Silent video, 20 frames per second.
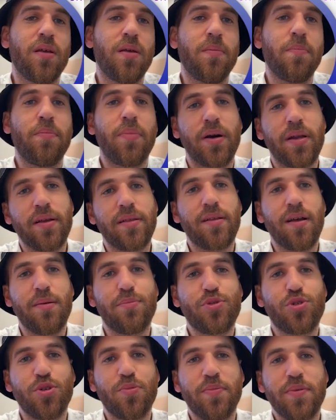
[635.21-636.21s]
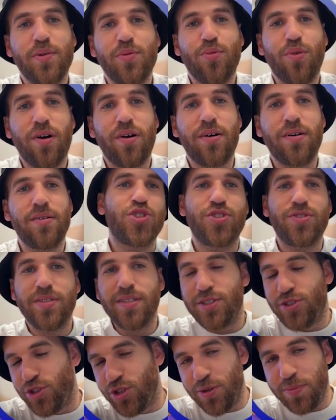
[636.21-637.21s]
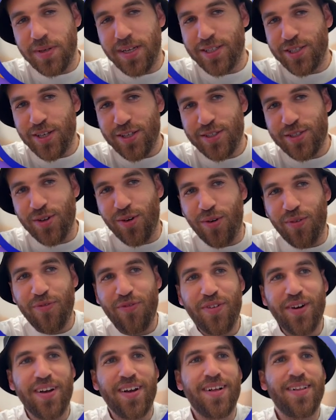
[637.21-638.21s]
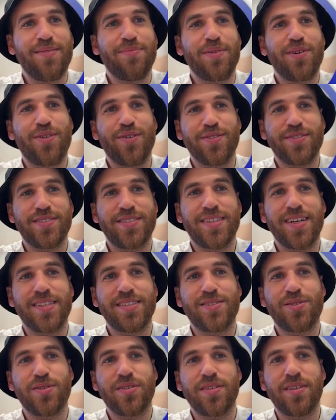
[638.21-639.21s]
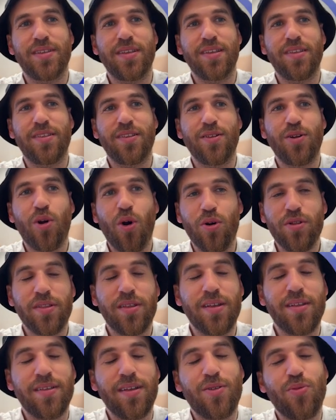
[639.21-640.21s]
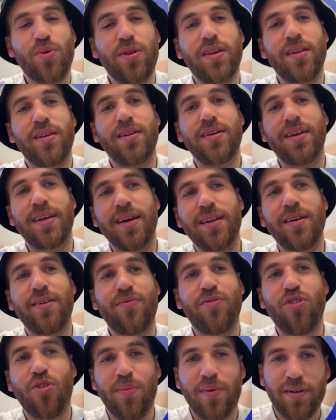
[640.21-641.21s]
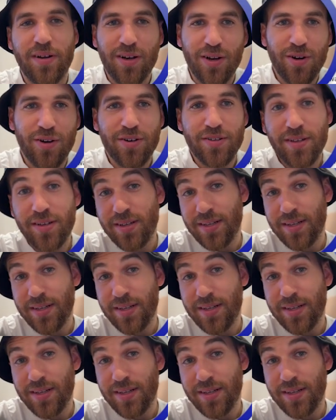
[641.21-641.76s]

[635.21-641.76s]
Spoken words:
Body type should be raw. It should be a JSON file, because that's the content that we're getting from Claude,